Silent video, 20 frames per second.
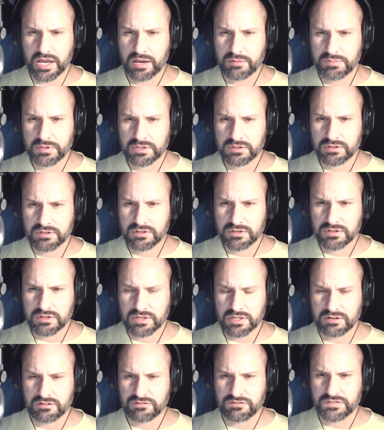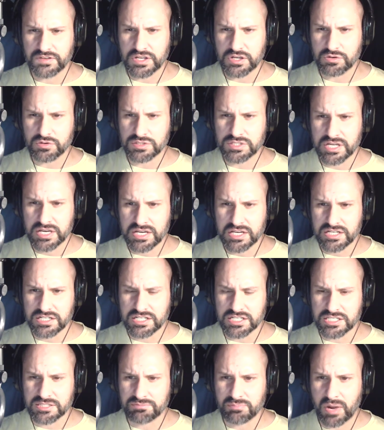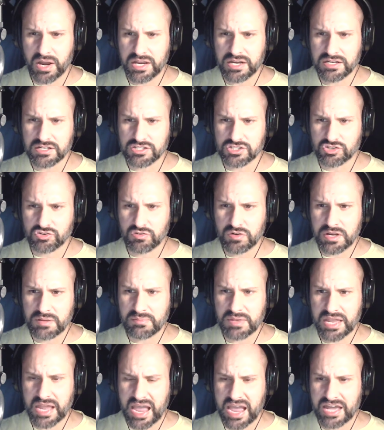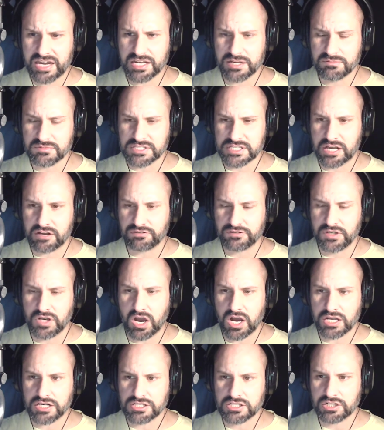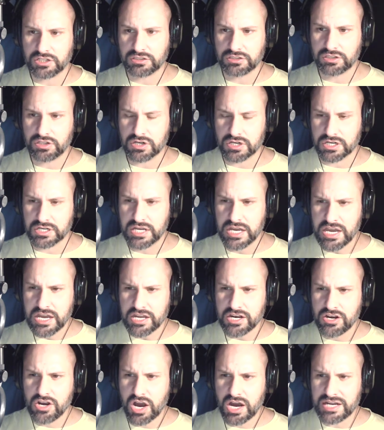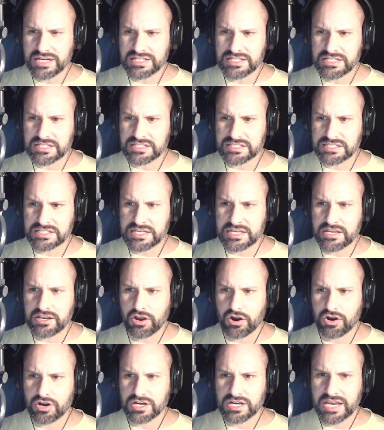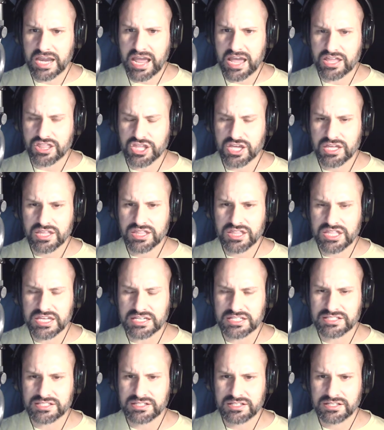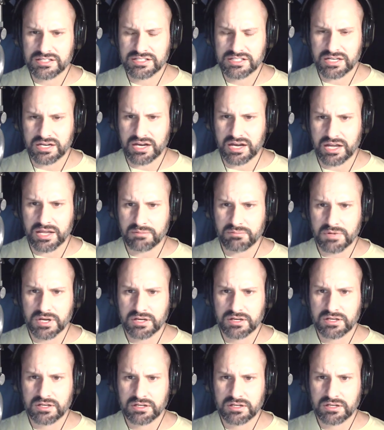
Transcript: up, confused, despite screaming at himself not to look, not to see her death this time.